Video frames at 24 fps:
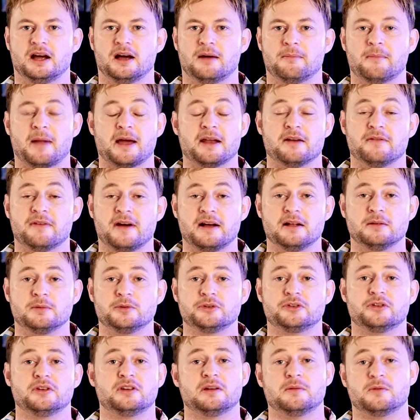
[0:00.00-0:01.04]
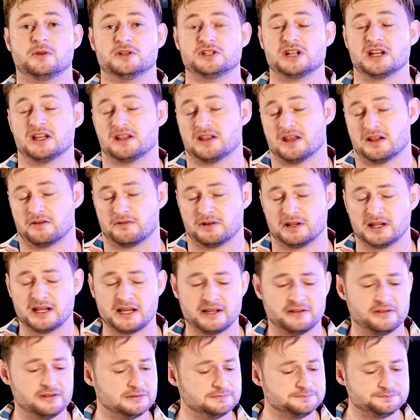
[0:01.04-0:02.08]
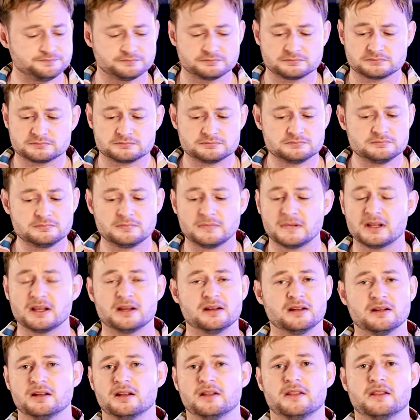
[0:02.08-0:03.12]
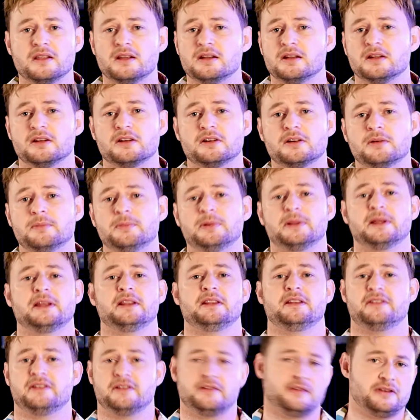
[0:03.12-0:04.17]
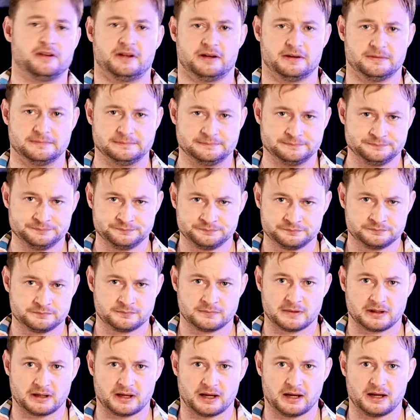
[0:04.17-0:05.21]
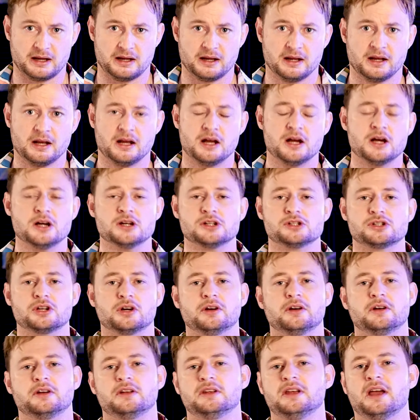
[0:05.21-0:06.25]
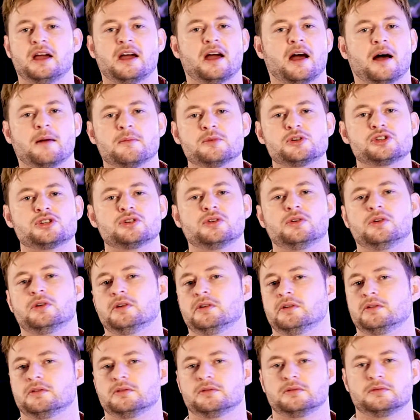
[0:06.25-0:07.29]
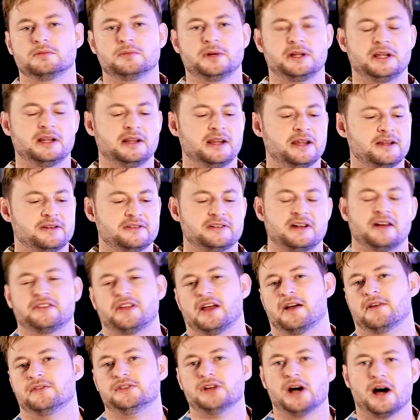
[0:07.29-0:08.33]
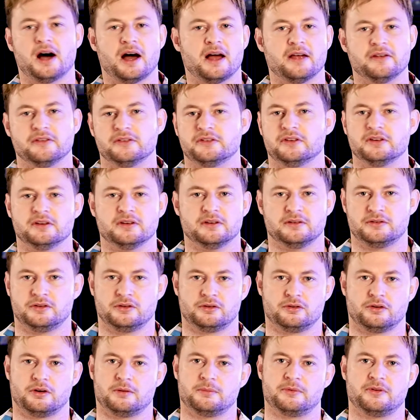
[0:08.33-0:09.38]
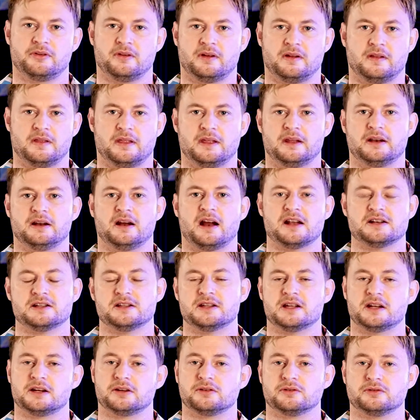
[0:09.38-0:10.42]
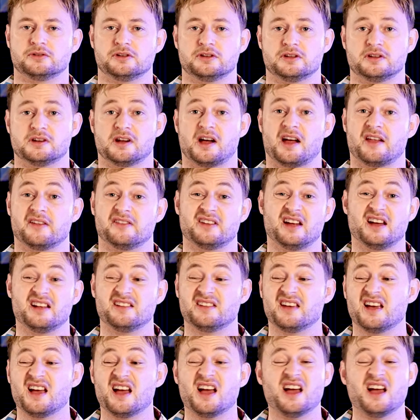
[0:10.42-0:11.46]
made available to him, which he then released. Completely sincere. Okay. So yeah, I'm sure WikiLeaks does have ties to groups that are antithetical to the United States,